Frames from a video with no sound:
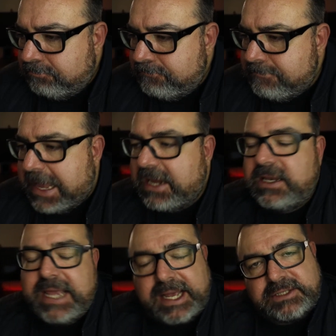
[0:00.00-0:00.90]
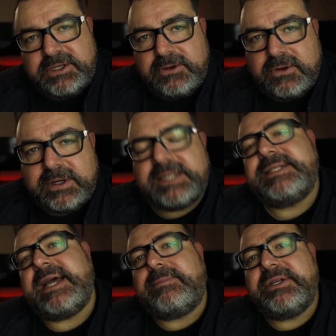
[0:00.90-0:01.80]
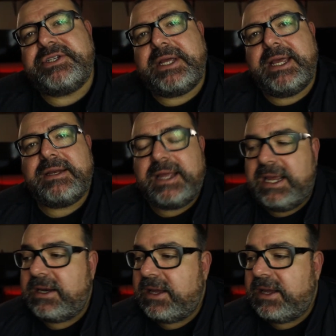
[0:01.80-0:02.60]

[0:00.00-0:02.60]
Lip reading: And yes, you could establish it in a